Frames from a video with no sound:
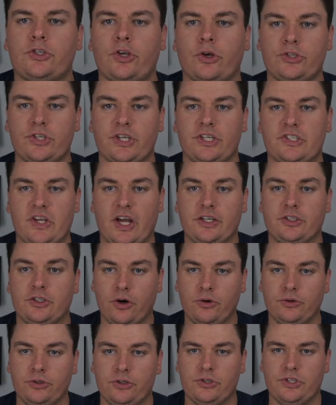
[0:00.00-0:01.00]
So since I
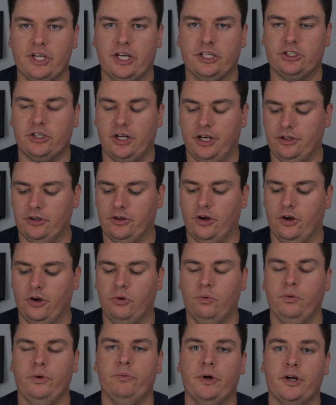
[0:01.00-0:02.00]
don't use that trailer
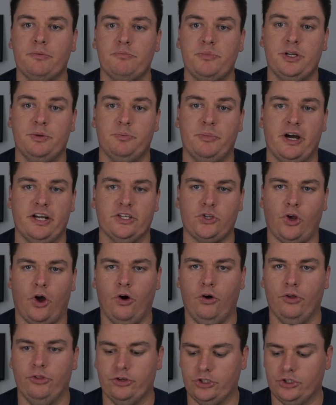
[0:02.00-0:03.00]
hook, we want to minimize
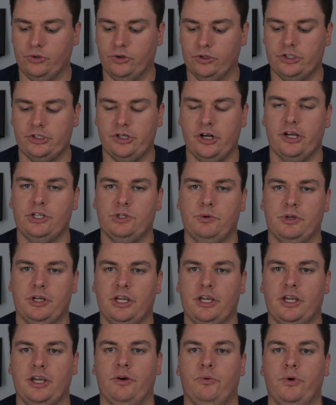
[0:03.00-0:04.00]
all the short strikes we
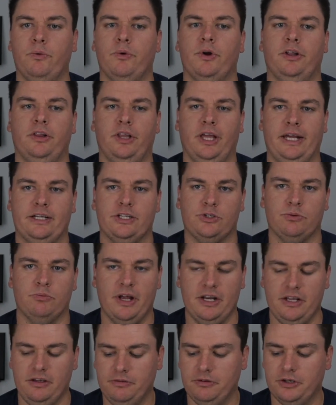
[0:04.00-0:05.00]
can get. We want to land as
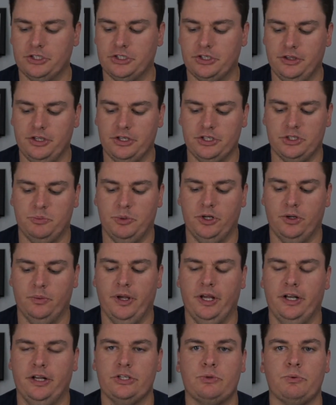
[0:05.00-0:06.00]
many fish on this
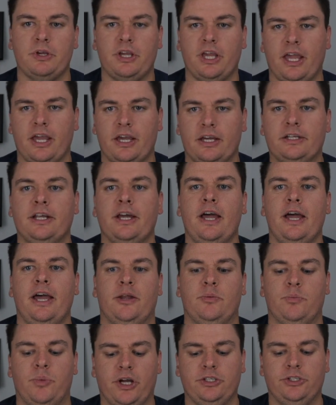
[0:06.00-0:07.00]
spinnerbait as we can,
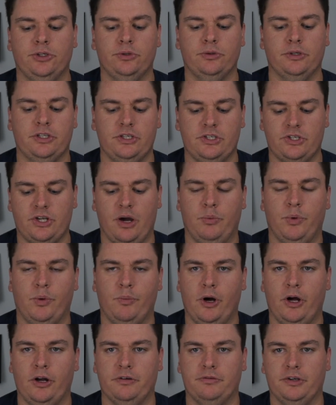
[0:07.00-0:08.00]
and by doing these couple
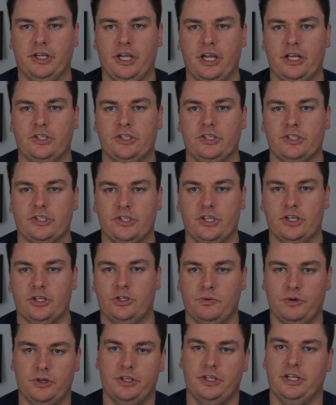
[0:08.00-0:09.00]
modifications, this
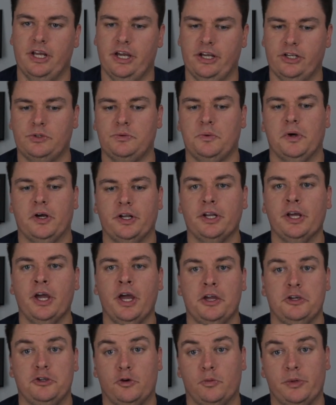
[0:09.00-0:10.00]
one and the next one,
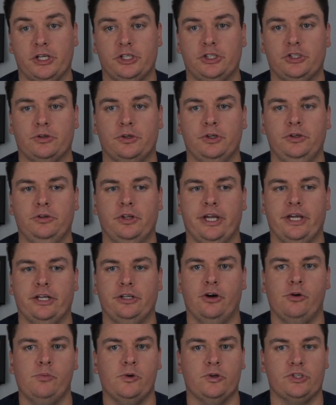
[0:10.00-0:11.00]
you'll make sure you land
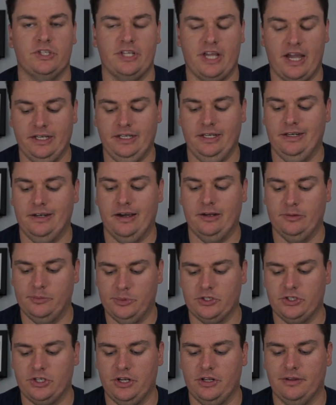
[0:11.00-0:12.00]
almost
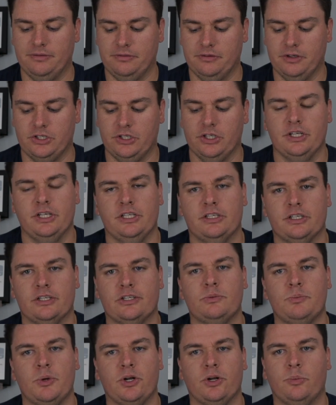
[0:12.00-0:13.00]
99% of the fish that eat
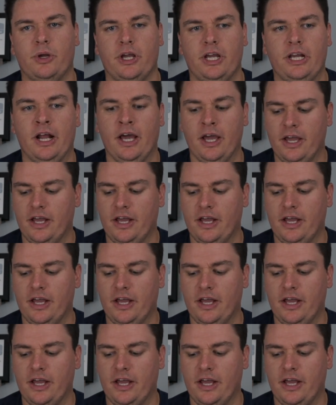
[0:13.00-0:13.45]
this spinnerbait,